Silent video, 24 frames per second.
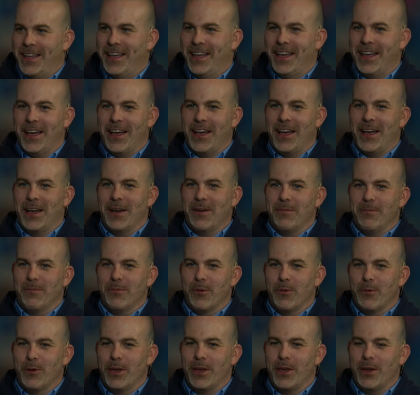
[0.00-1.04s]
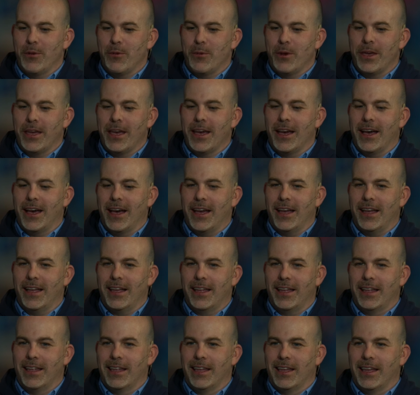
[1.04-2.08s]
Um, we, we, uh,
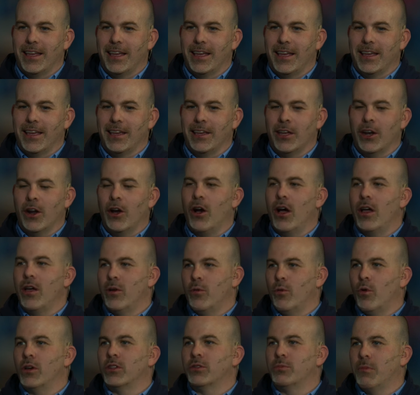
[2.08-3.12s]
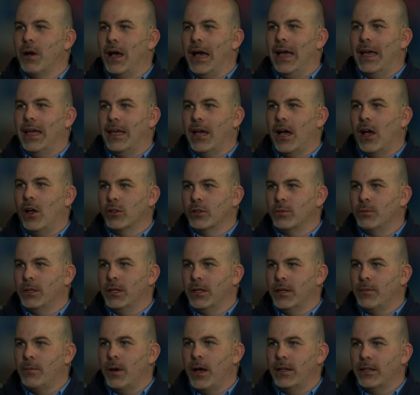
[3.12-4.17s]
you know, it was my
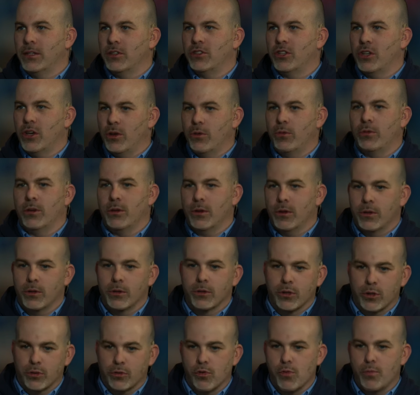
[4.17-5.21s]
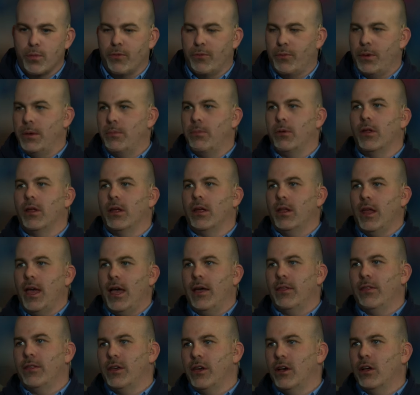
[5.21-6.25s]
ultimately my decision. There, there, were a group of people that
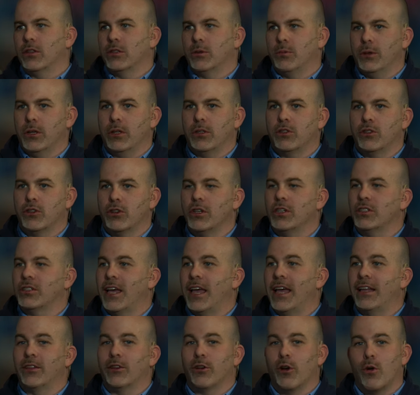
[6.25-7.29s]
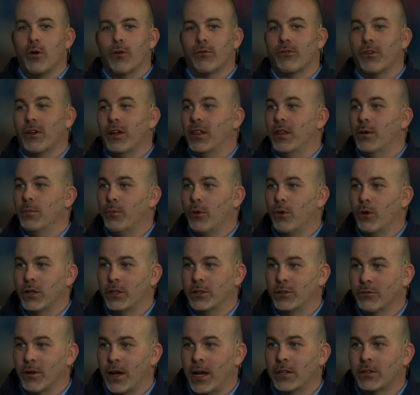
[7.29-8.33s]
had the ultimate choice. I had to go in front of the board
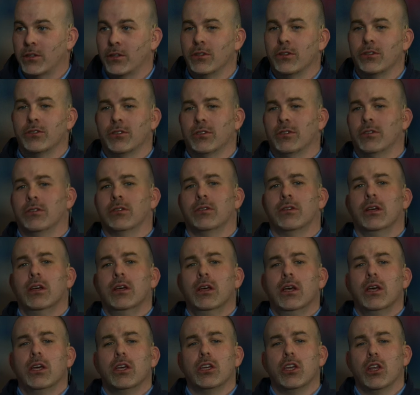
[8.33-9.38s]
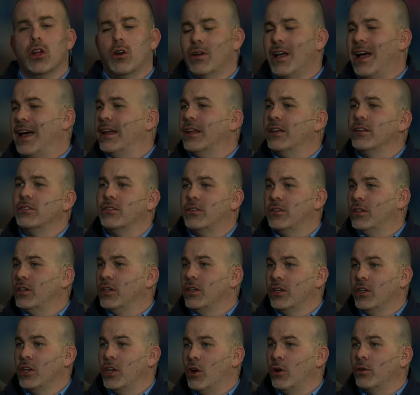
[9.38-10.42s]
of directors and, you know, kind of,
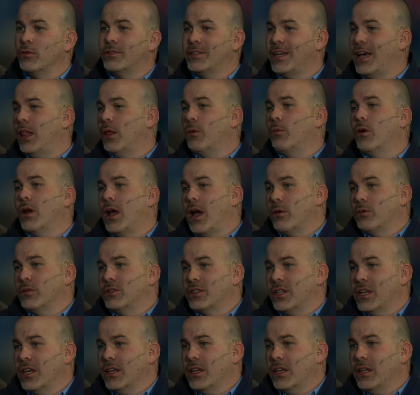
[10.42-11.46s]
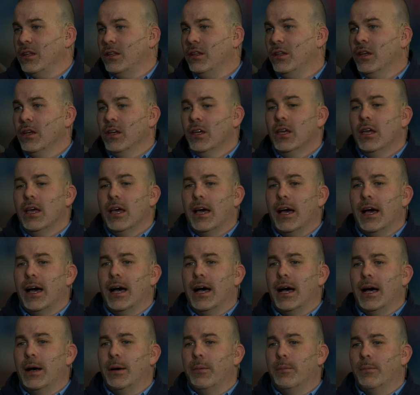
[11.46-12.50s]
you know, tell them what I was thinking.
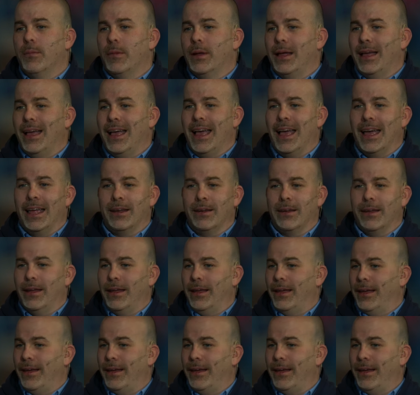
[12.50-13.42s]
Um, and